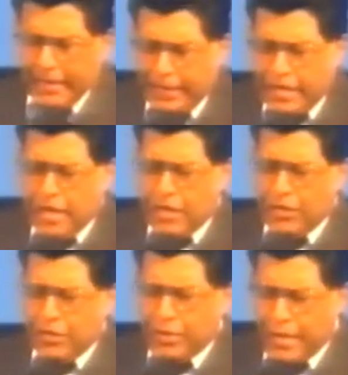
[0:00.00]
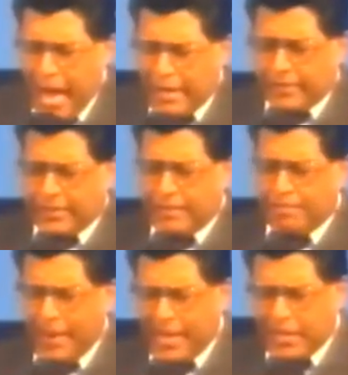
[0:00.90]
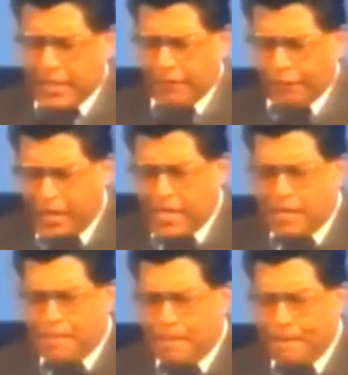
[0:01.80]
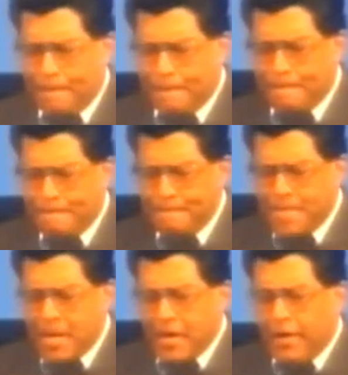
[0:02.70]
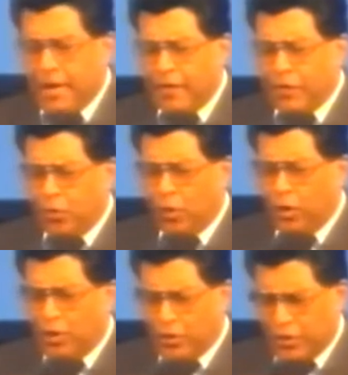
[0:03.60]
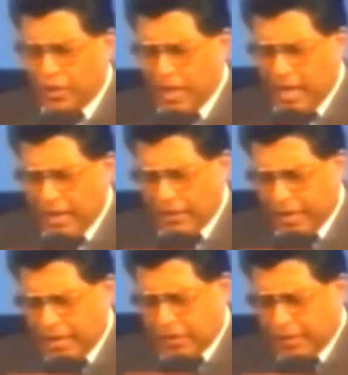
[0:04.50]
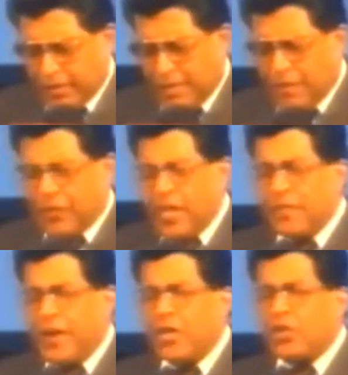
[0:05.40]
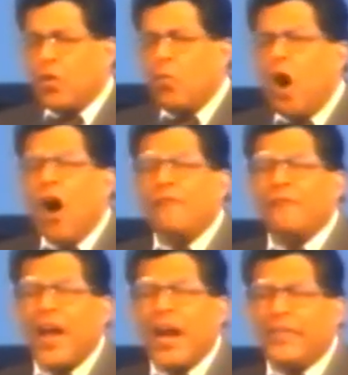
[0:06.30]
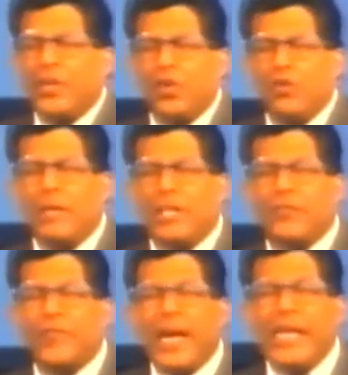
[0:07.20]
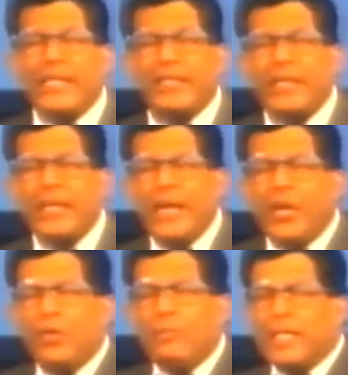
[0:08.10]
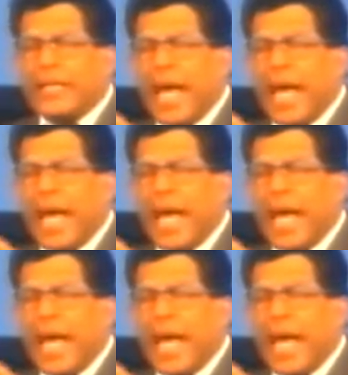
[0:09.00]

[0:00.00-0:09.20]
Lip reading: learn not to blaspheme. In other words, he says to Timothy, there's a warfare that you must fight. You must